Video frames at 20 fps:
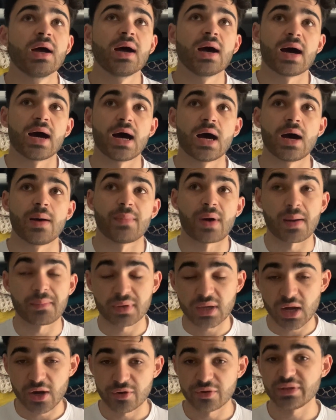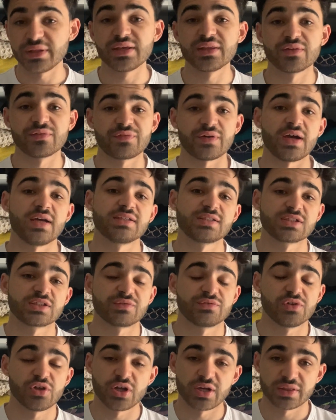I'm currently in the phases
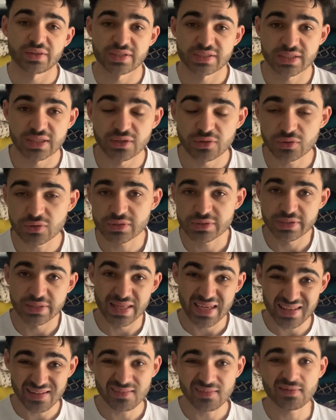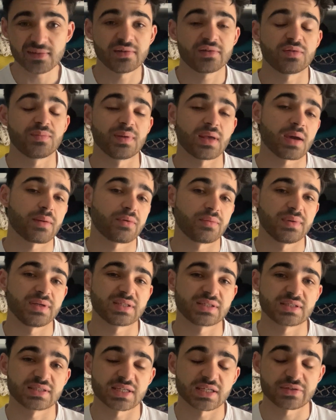of learning the skills needed to be able to be
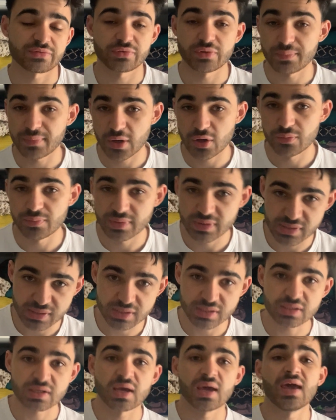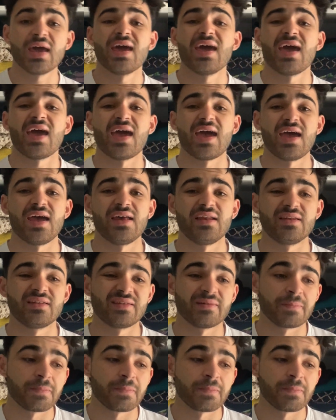successful in my own business, and